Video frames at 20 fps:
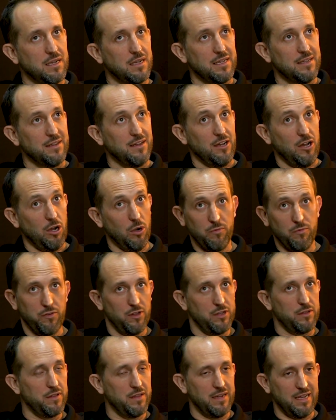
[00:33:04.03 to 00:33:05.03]

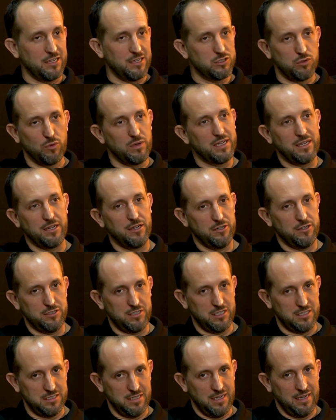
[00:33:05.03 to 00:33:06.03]
Hopefully the next 20 years
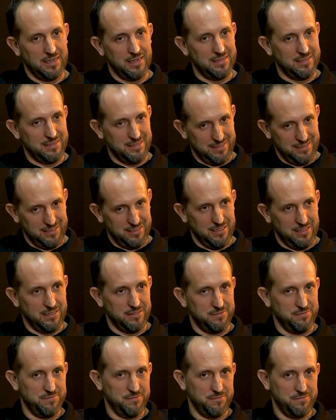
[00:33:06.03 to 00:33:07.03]
is not
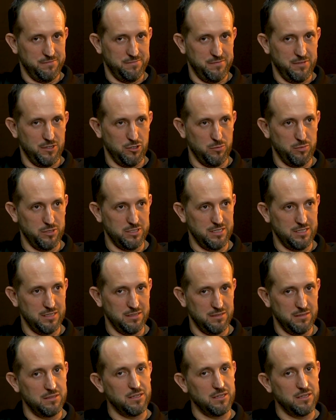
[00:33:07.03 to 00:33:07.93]
100%,